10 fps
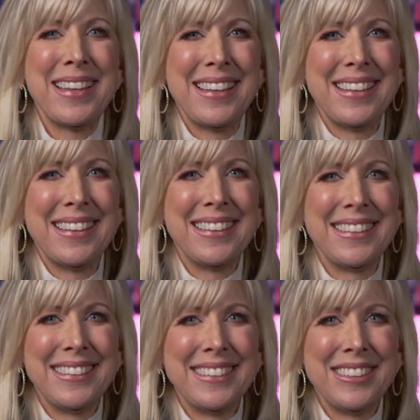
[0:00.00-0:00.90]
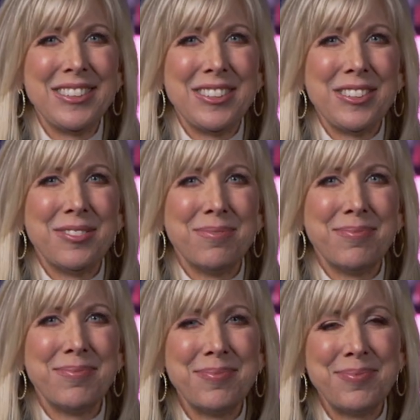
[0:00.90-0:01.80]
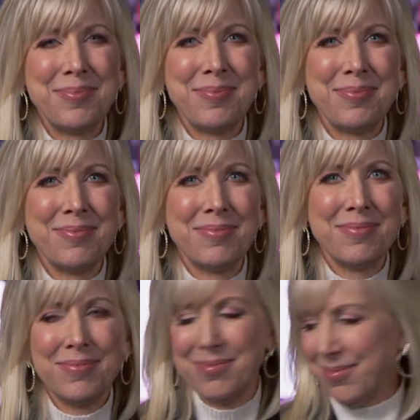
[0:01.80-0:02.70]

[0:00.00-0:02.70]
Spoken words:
This person isn't speaking.